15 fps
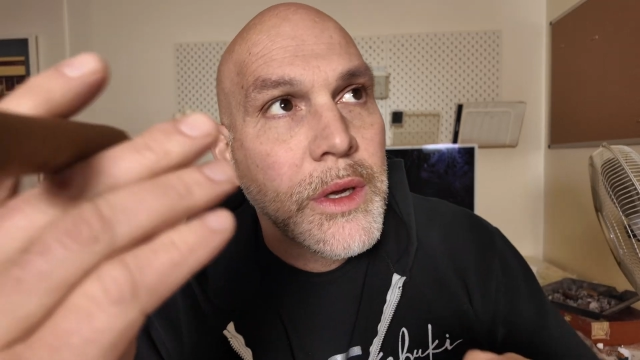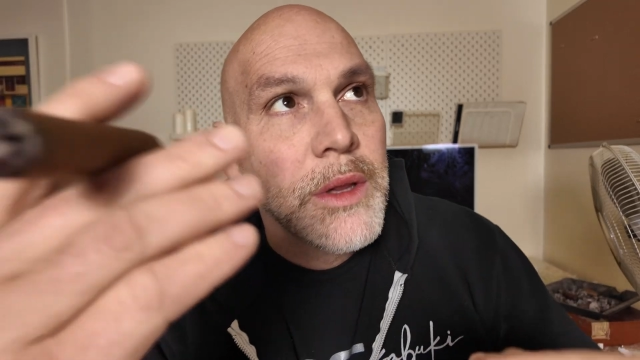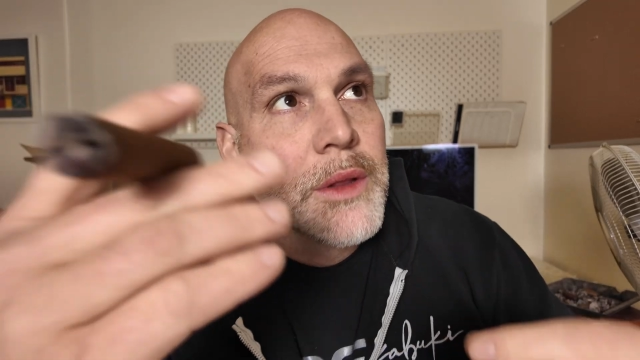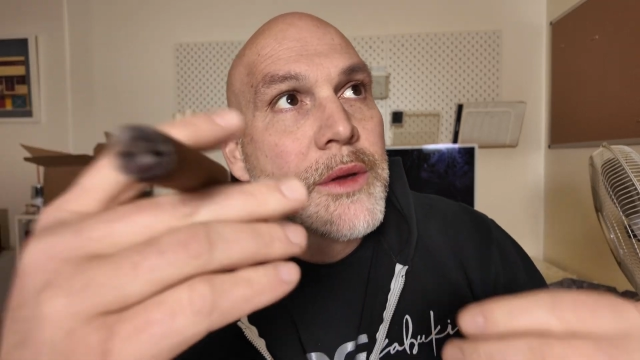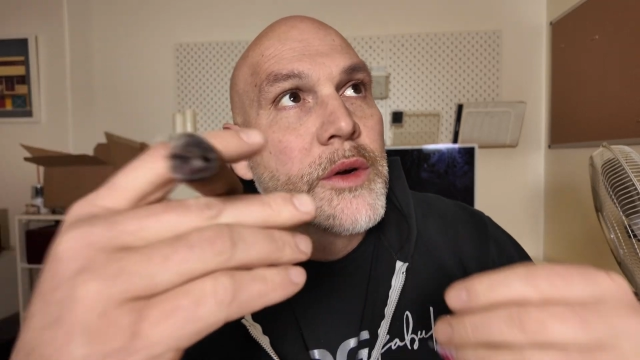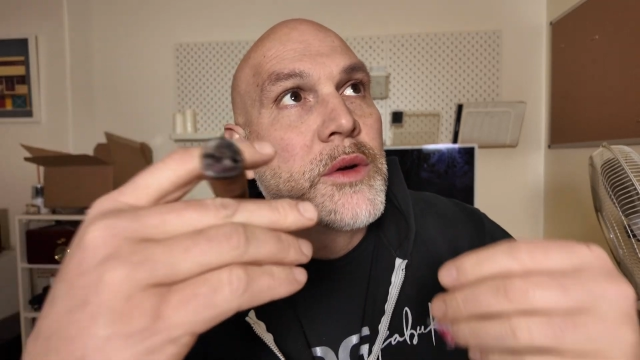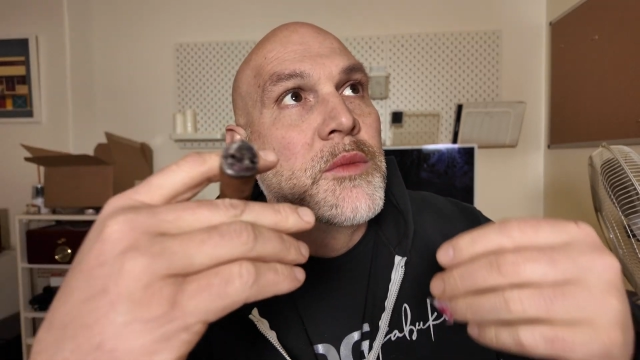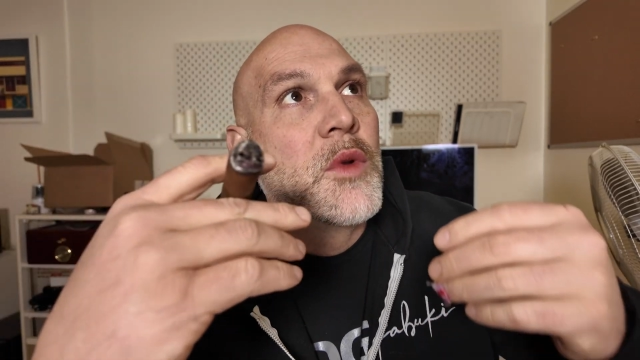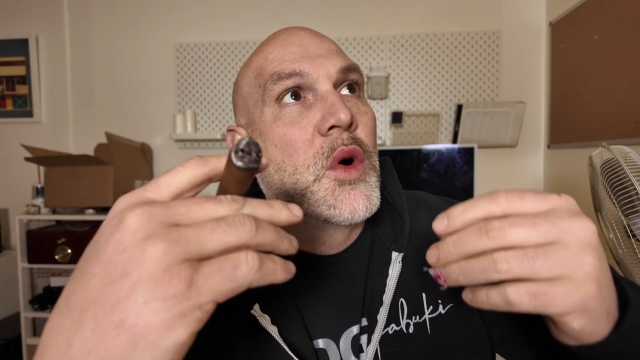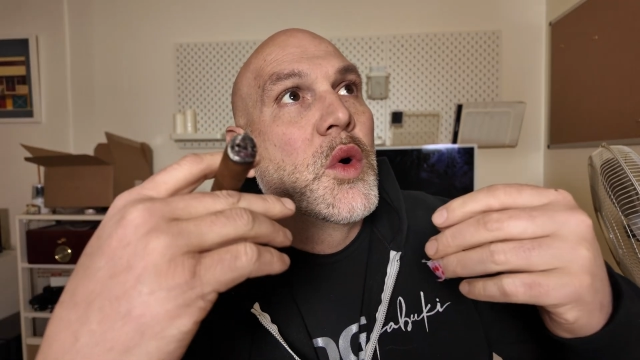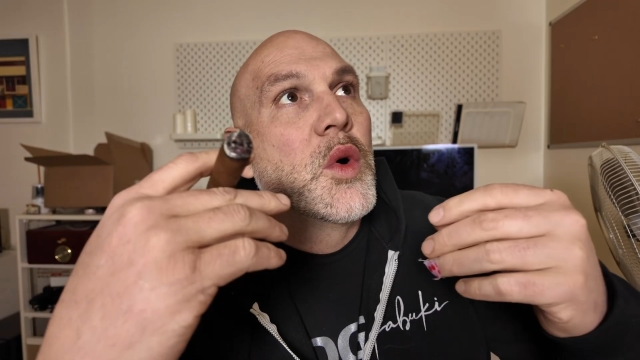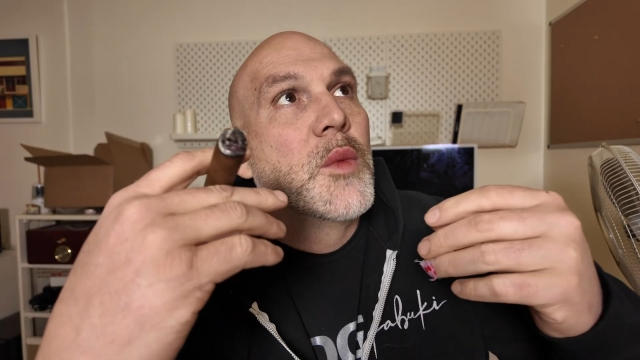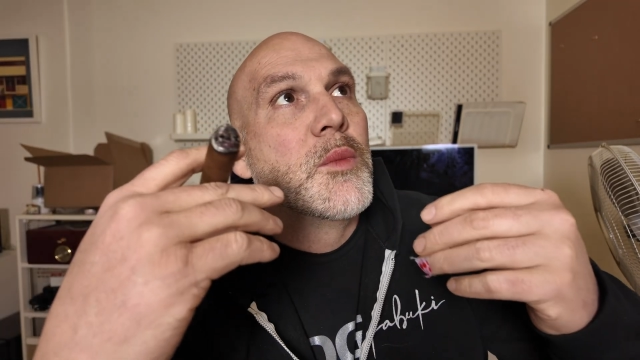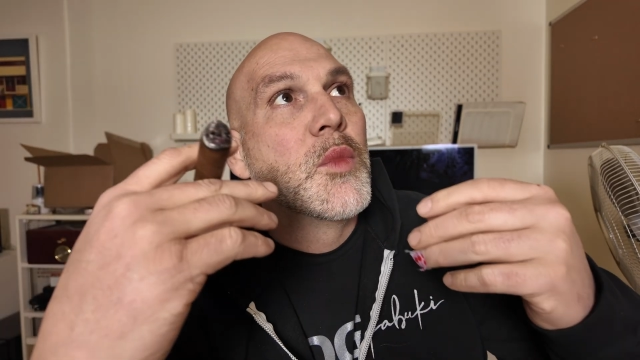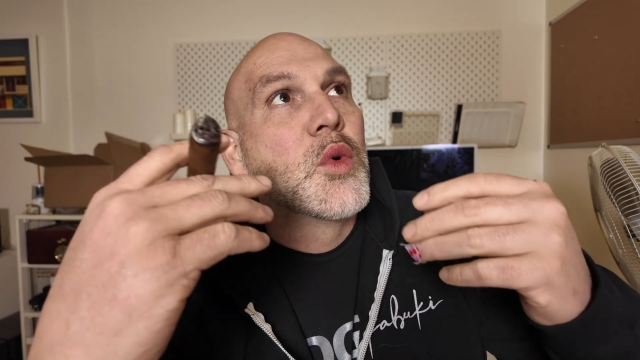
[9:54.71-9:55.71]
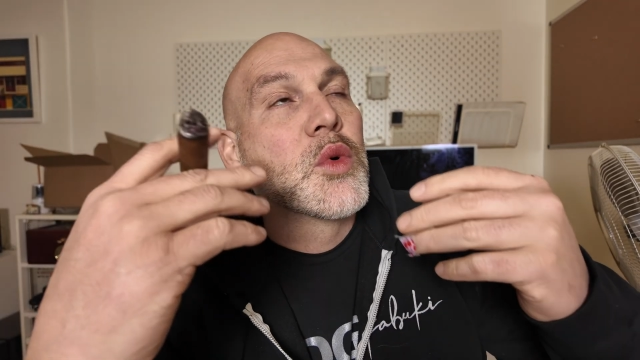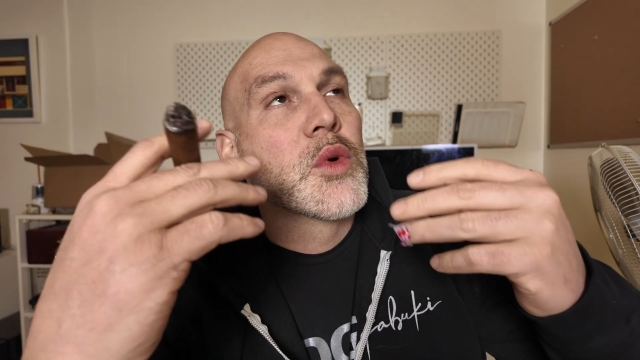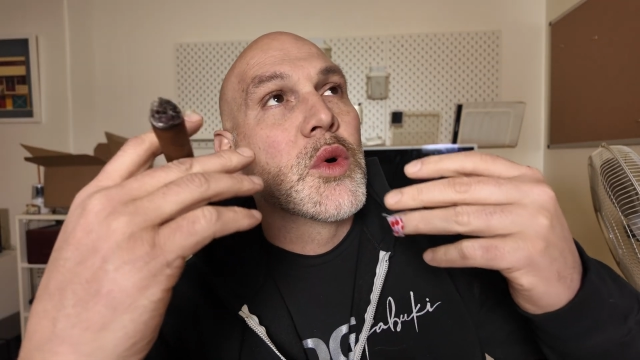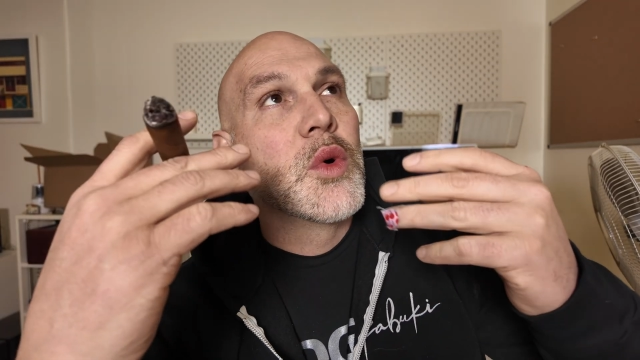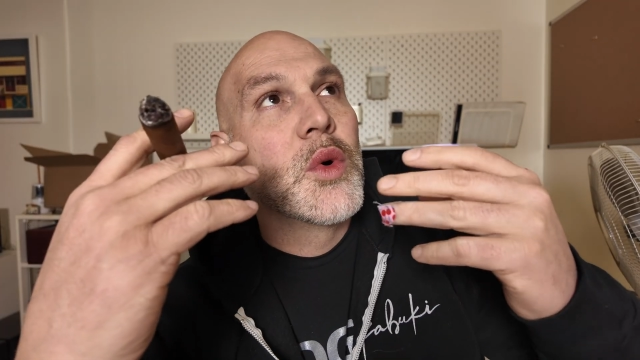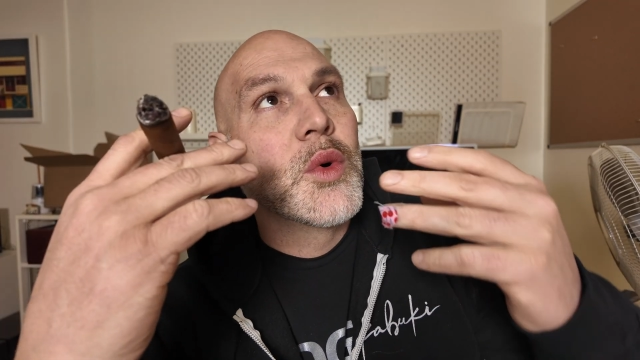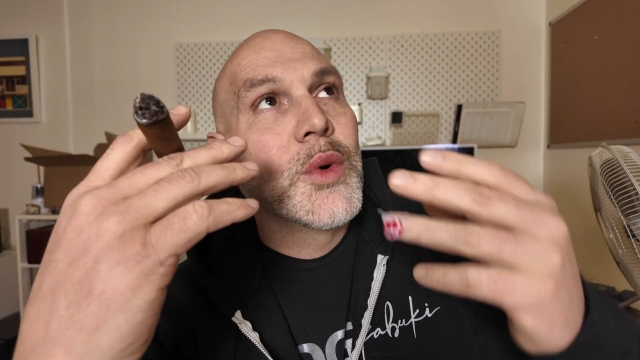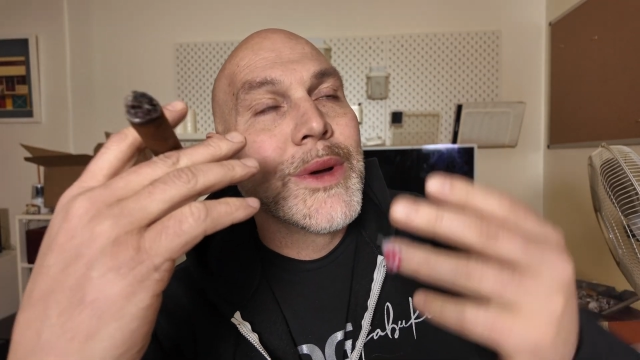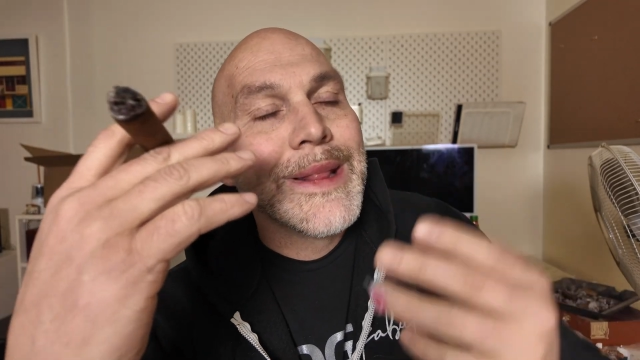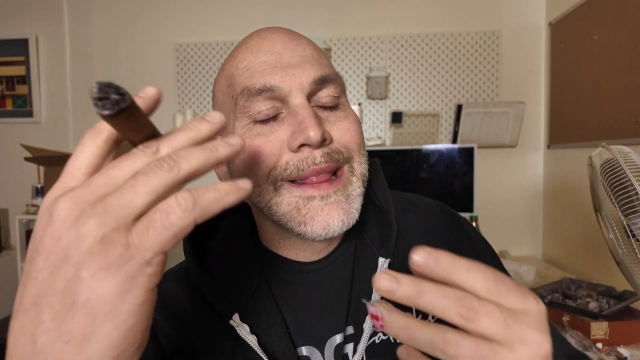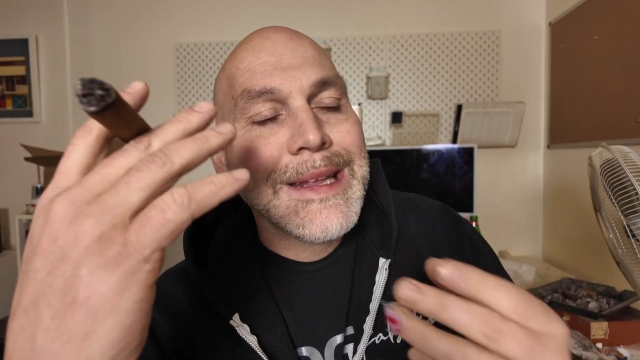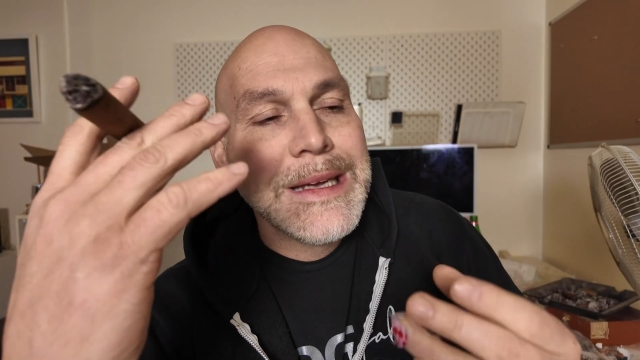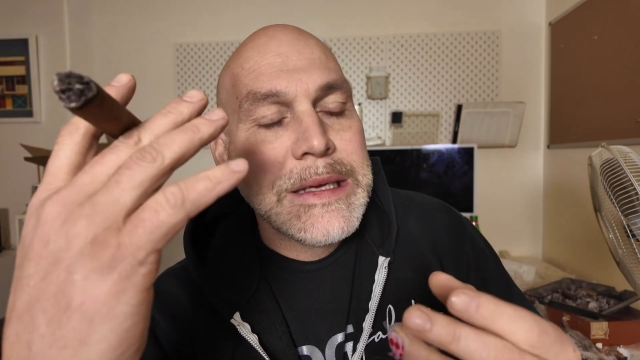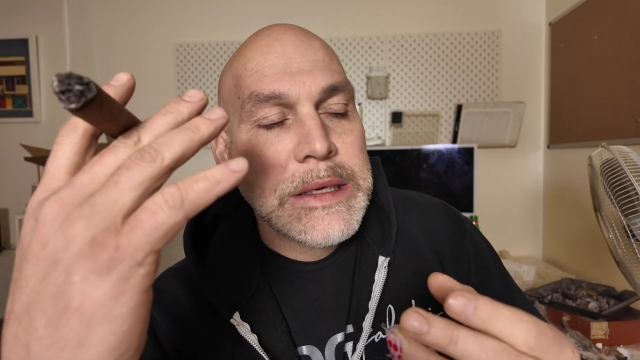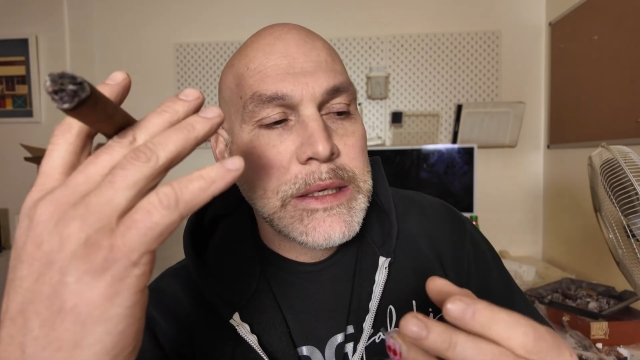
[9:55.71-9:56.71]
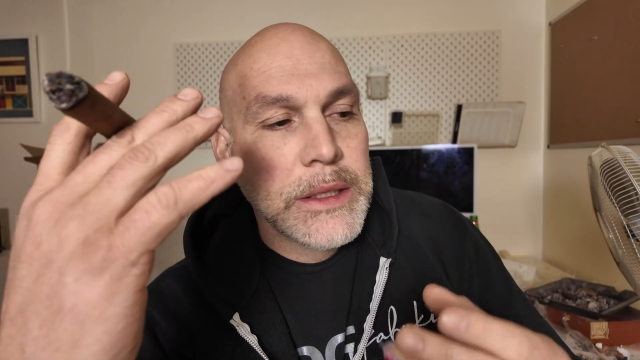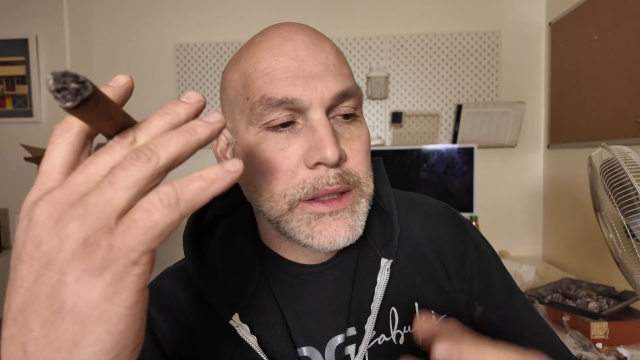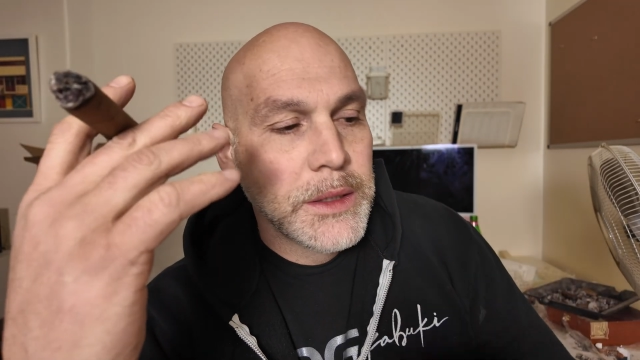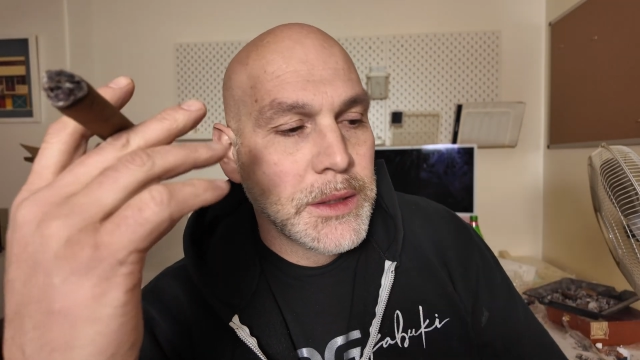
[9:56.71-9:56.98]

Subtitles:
a little more oily,